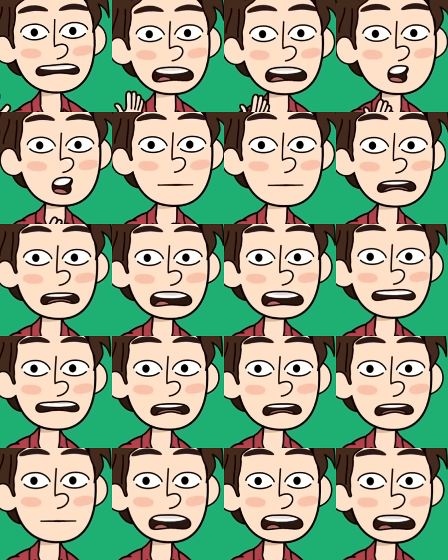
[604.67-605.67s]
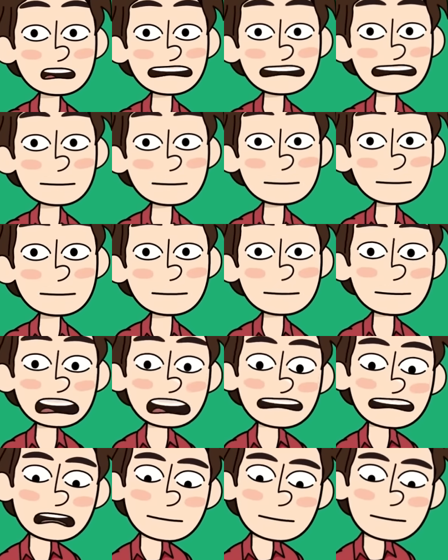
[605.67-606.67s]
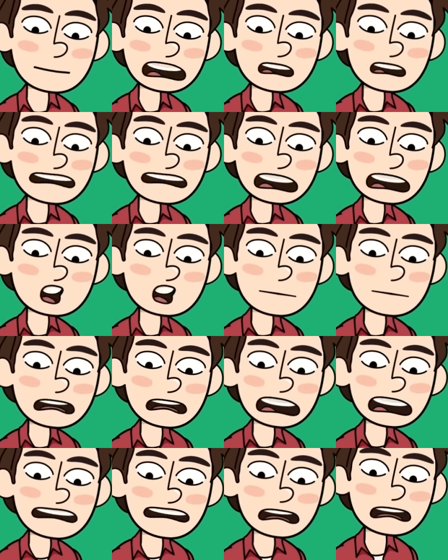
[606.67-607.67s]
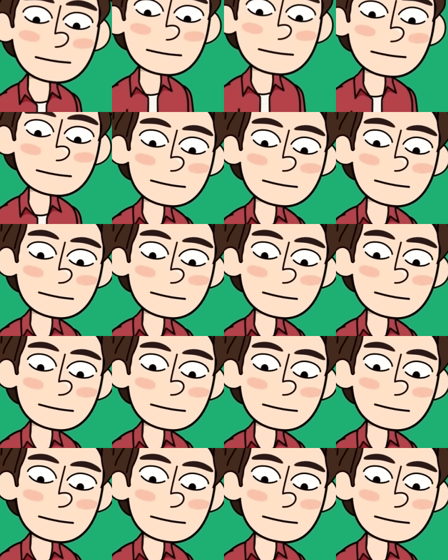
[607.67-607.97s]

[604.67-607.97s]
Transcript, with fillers: I have a genetic disorder. It's a kind of disease.